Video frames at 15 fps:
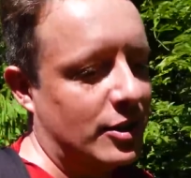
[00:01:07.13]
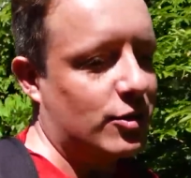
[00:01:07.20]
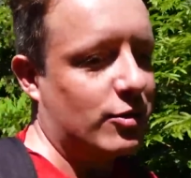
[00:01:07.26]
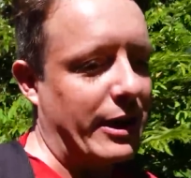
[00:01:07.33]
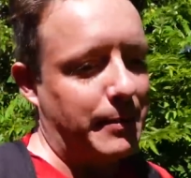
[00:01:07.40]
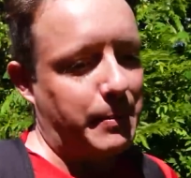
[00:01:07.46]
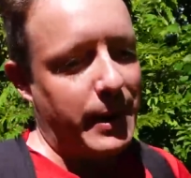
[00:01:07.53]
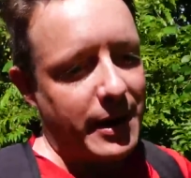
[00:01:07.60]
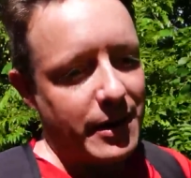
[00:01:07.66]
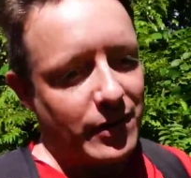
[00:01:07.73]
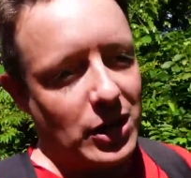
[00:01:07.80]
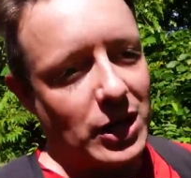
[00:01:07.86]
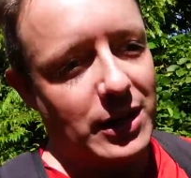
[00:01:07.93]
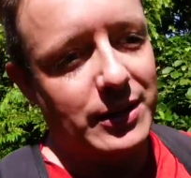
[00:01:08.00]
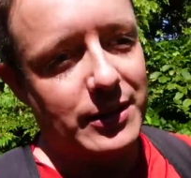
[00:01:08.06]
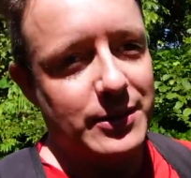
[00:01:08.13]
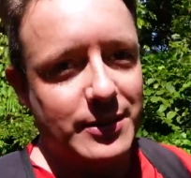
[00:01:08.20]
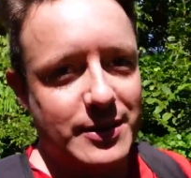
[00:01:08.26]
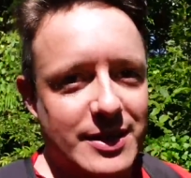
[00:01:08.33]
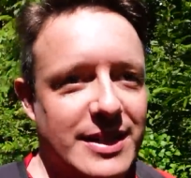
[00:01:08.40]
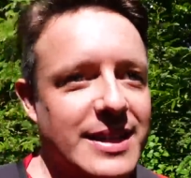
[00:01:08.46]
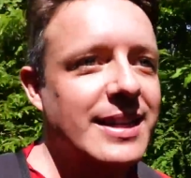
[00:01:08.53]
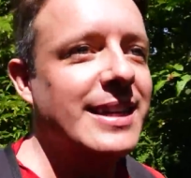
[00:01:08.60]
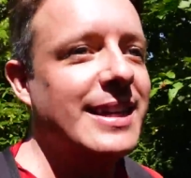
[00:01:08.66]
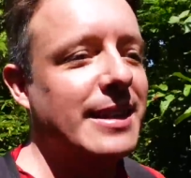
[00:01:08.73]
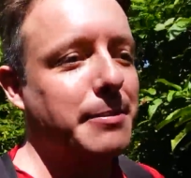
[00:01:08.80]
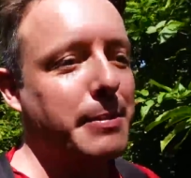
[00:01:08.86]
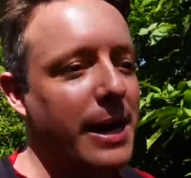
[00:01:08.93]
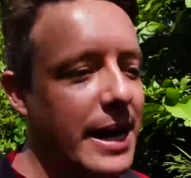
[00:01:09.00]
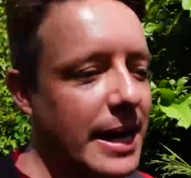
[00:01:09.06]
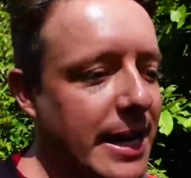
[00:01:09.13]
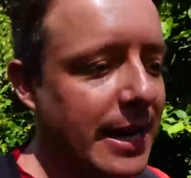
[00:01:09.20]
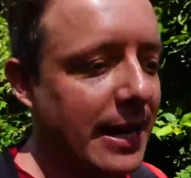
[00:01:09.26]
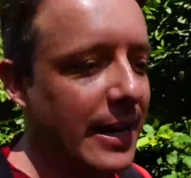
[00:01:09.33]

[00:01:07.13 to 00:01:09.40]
dry pair of clothes in the bag.